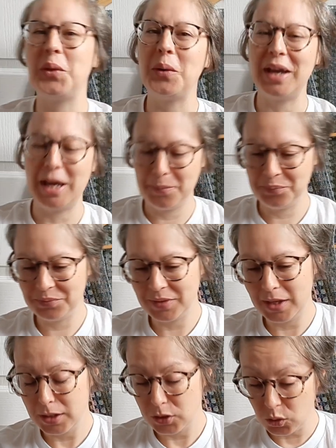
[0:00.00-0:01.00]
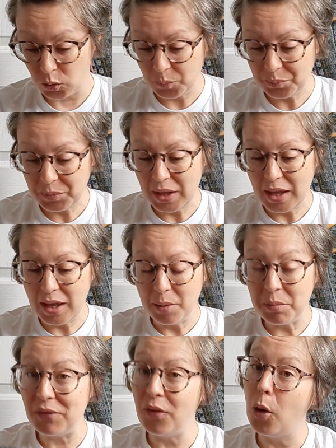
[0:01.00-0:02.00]
Okay, so
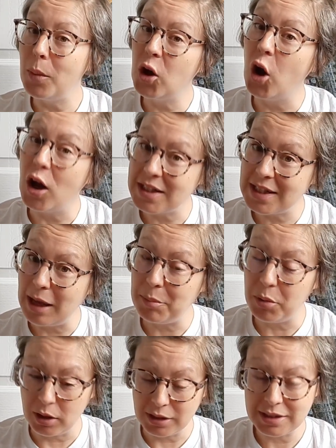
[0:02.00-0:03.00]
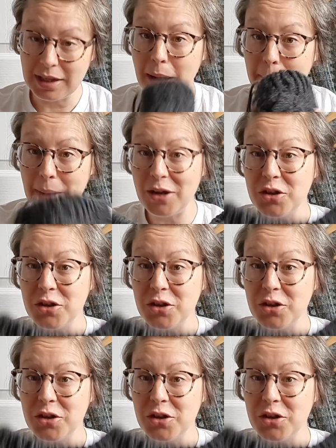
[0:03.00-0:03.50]
before we got to that point, my